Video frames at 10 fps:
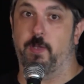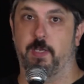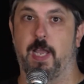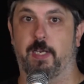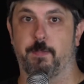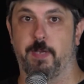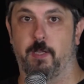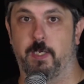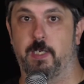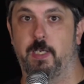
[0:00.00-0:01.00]
an a
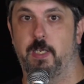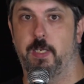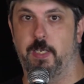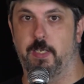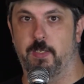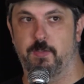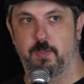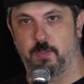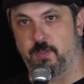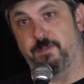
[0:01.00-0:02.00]
cappella, is
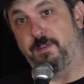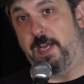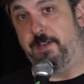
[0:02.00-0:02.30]
to find